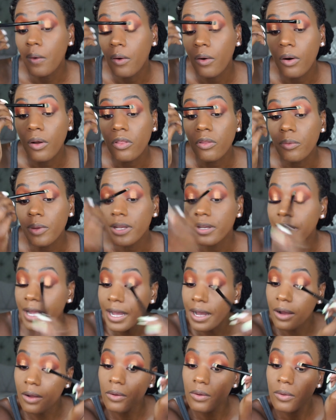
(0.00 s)
All the way
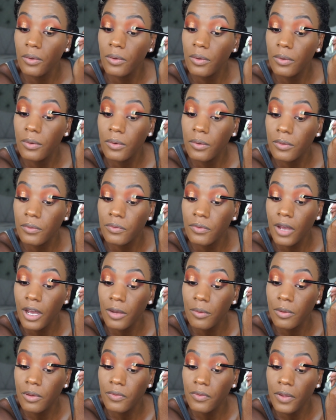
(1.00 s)
down.
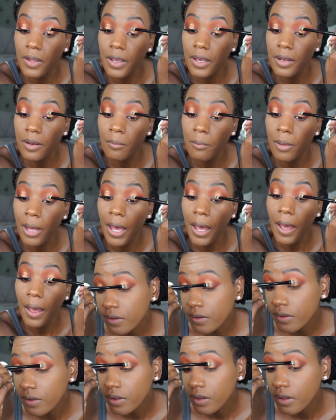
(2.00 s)
Sideways again and pat.
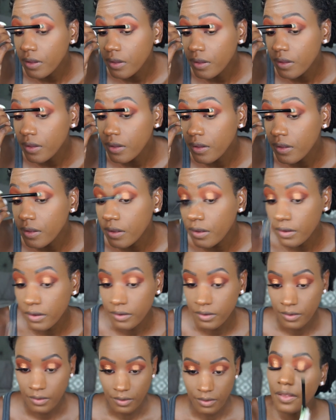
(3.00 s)

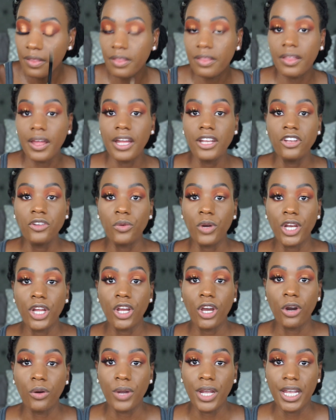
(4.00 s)
Then you want to
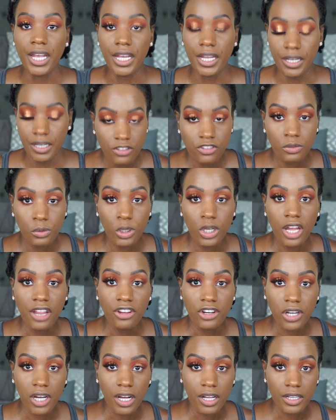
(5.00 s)
go in to
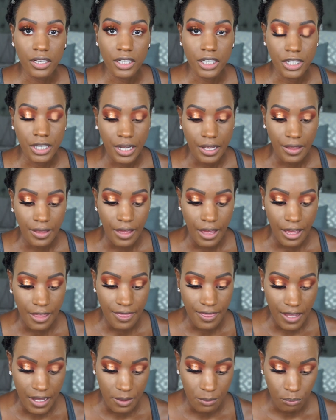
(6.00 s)
another color
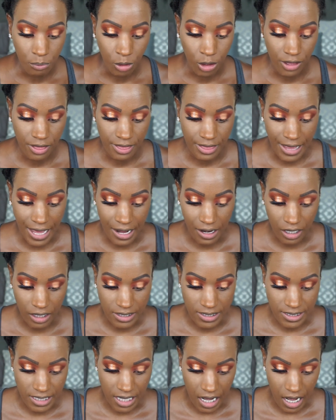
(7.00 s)
and then put that
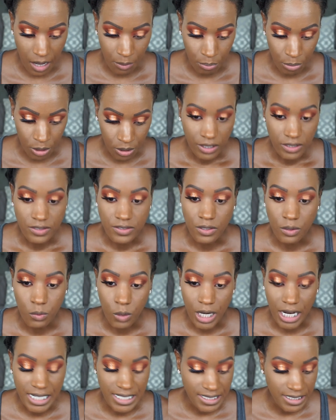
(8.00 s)
on top. So
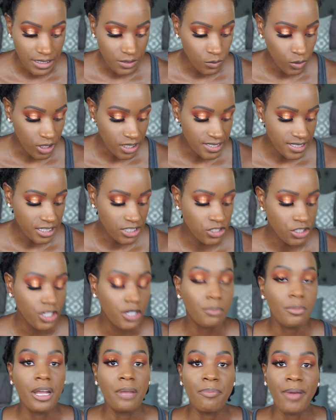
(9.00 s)
what I did was I took
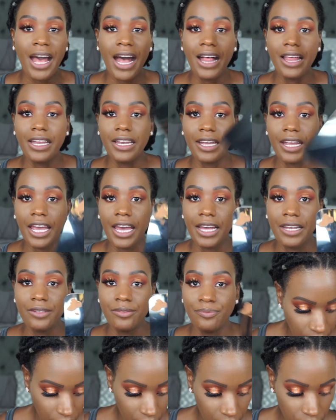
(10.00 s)
my palette again,
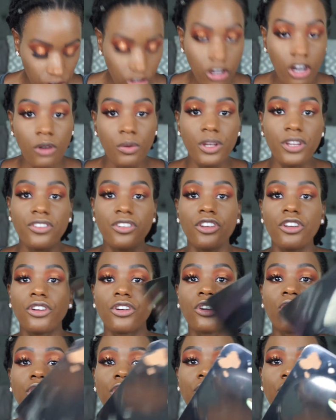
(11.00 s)
and you go into your
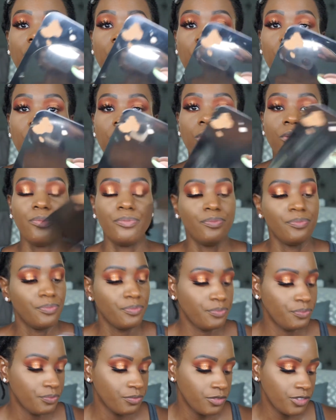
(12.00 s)
glitter glue,
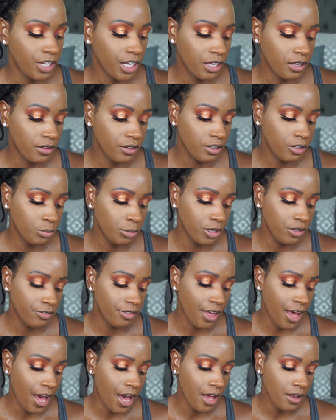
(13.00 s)
take a little bit of
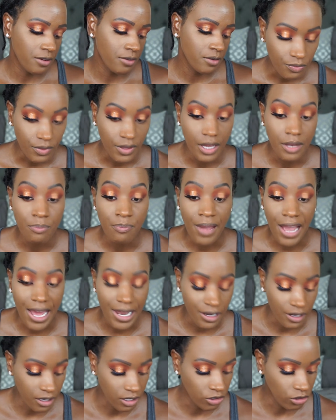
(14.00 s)
that and pat
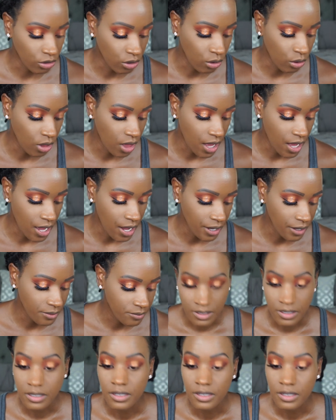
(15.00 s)
it on your whole eye.